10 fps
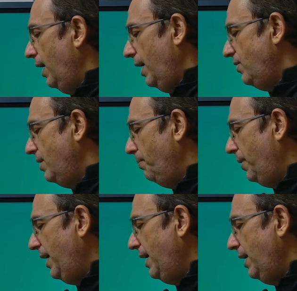is
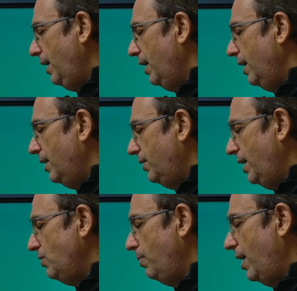simply
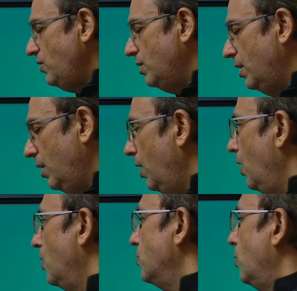this much.
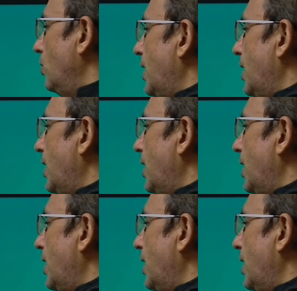So